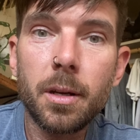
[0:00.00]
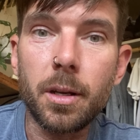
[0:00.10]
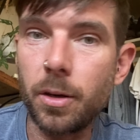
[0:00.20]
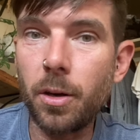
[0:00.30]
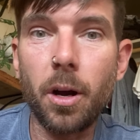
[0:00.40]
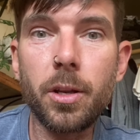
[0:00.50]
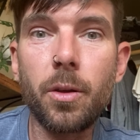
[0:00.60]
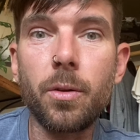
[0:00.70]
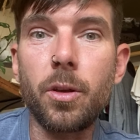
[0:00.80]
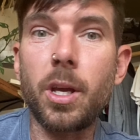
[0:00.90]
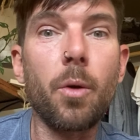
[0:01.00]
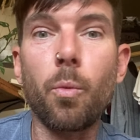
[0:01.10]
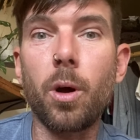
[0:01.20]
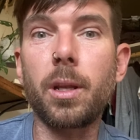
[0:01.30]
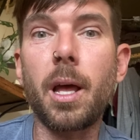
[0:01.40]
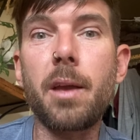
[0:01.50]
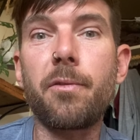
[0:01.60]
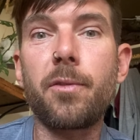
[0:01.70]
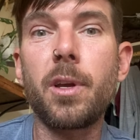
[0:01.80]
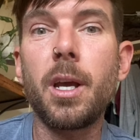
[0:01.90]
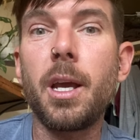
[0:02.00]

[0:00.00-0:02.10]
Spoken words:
Good on you. You get one life.